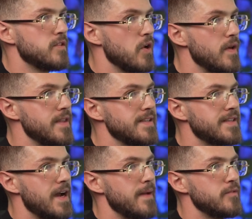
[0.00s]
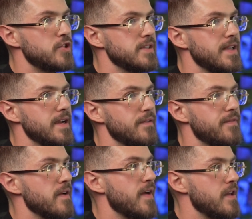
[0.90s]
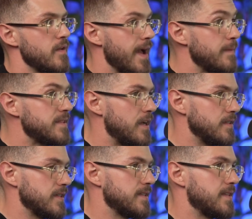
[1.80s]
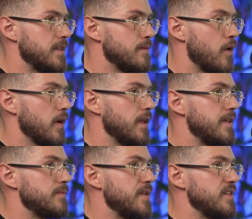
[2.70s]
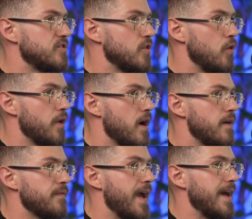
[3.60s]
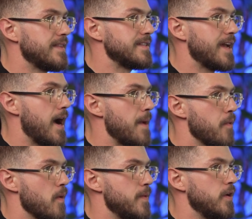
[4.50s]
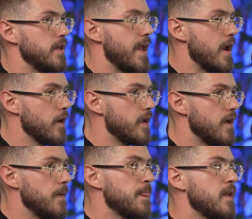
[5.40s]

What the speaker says: So at this time, just like a fair value gap tells us that the market is being sold off at this high probability area,